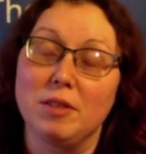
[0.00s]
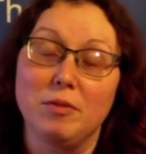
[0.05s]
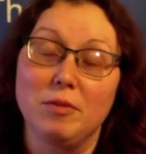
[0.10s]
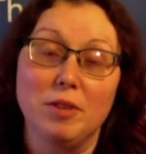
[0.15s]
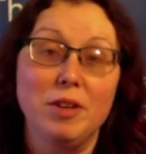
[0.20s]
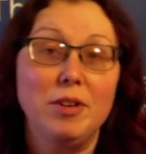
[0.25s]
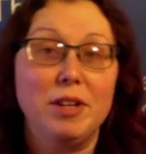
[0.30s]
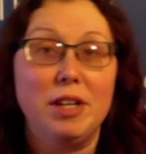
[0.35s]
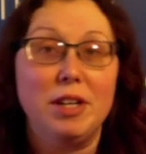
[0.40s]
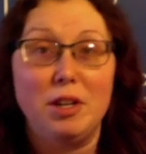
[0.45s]

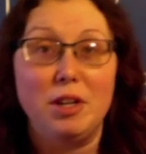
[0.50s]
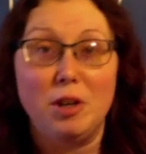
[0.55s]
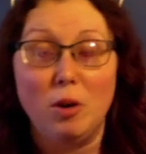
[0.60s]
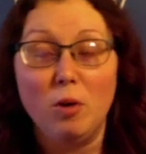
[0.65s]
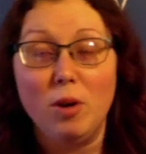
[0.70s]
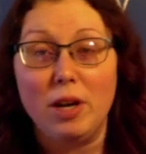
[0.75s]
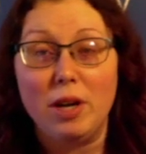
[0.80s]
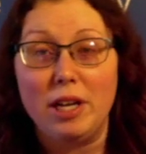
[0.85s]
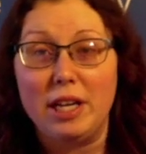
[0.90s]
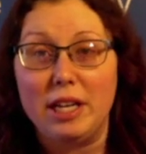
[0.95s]
very
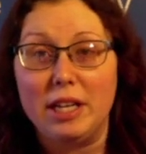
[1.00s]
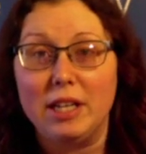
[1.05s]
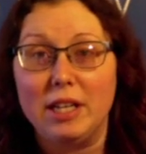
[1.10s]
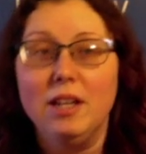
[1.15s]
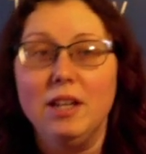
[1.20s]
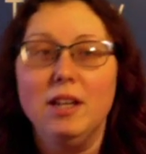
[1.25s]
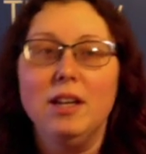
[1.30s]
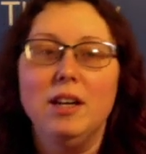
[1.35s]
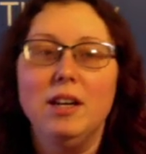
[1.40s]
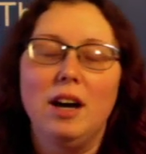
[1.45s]
annoying
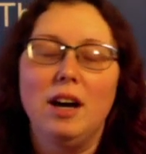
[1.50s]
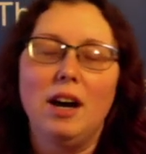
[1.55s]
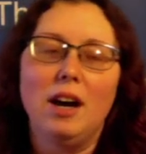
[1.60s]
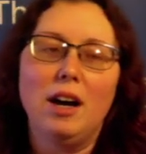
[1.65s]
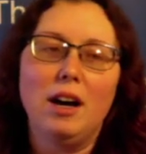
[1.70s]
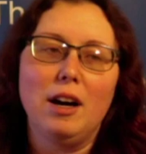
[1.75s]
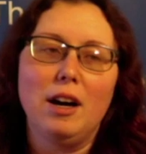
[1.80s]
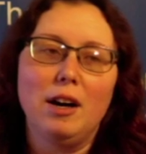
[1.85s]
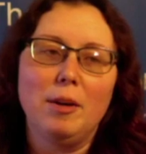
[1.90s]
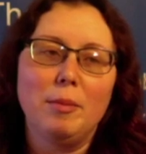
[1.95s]

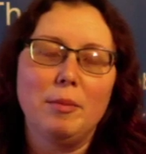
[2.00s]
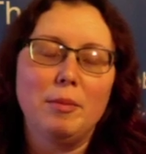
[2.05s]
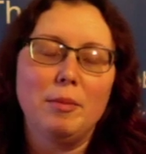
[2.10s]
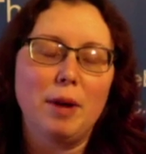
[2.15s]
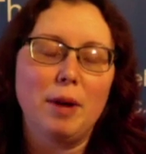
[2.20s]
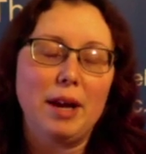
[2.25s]
um,